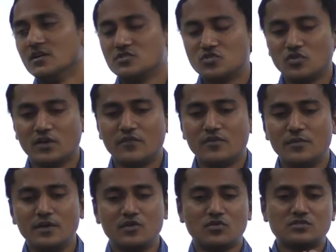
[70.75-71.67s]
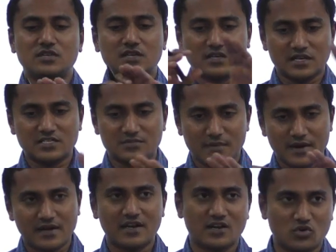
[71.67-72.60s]
So everybody knows that crust,
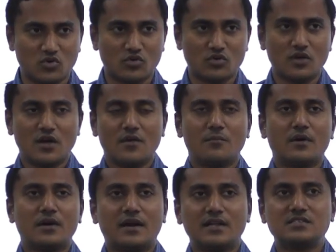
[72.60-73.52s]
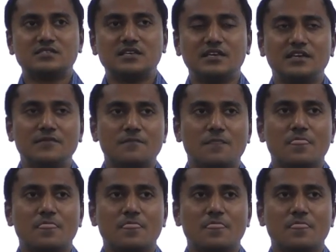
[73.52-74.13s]
mantle and core, but let us see